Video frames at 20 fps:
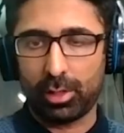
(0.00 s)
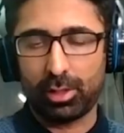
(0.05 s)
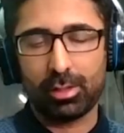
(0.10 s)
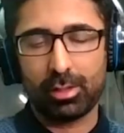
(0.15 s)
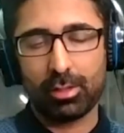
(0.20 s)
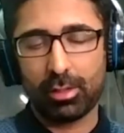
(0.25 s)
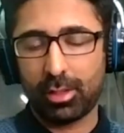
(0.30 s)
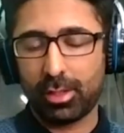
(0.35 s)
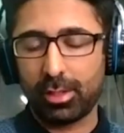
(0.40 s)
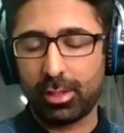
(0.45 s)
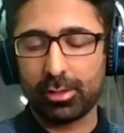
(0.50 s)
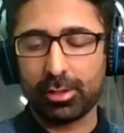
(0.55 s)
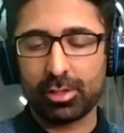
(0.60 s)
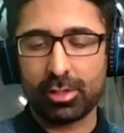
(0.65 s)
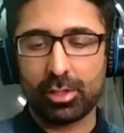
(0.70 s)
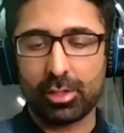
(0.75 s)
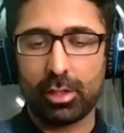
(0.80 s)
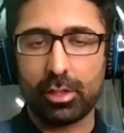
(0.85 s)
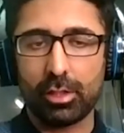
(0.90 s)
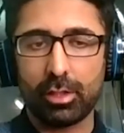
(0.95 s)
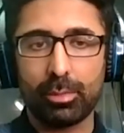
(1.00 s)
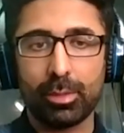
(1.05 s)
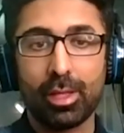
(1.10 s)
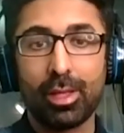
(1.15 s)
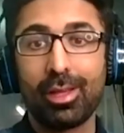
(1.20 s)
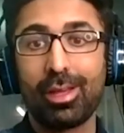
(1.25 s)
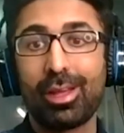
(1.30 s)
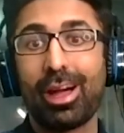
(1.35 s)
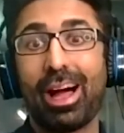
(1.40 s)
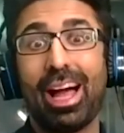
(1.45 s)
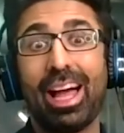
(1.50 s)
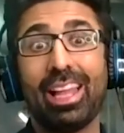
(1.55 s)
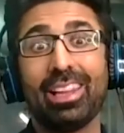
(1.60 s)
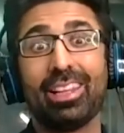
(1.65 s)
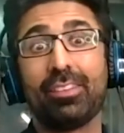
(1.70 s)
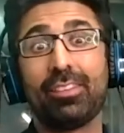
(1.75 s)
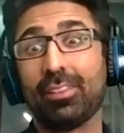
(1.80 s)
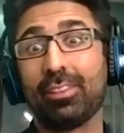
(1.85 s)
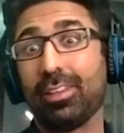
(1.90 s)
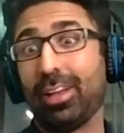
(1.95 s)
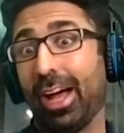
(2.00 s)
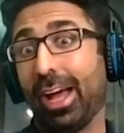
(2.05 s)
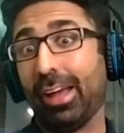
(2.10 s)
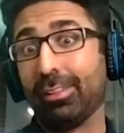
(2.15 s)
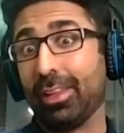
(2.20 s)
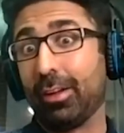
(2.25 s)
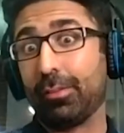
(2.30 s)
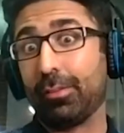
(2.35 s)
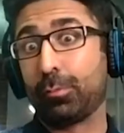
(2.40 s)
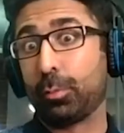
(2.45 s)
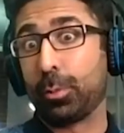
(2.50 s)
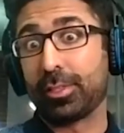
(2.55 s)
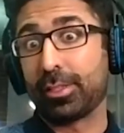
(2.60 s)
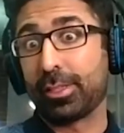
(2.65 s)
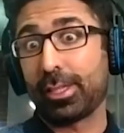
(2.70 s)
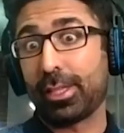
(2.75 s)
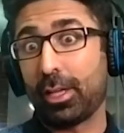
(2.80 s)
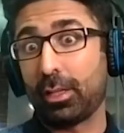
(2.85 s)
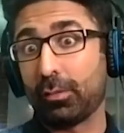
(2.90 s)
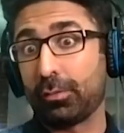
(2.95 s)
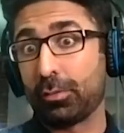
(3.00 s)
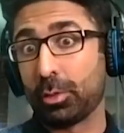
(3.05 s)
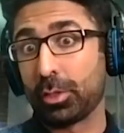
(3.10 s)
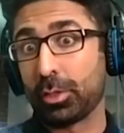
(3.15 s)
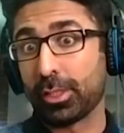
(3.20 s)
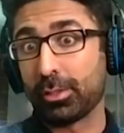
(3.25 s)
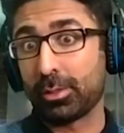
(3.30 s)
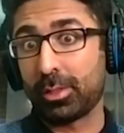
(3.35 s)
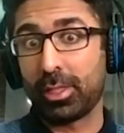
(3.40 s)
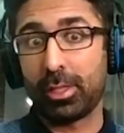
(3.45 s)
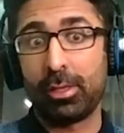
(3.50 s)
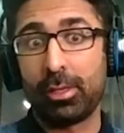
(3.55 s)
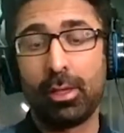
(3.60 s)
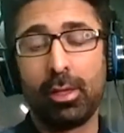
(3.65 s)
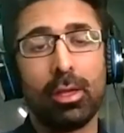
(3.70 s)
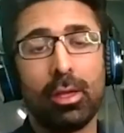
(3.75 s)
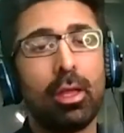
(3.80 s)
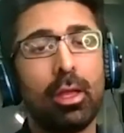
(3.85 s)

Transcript: and another startup i love i love visiting california okay mm-hmm.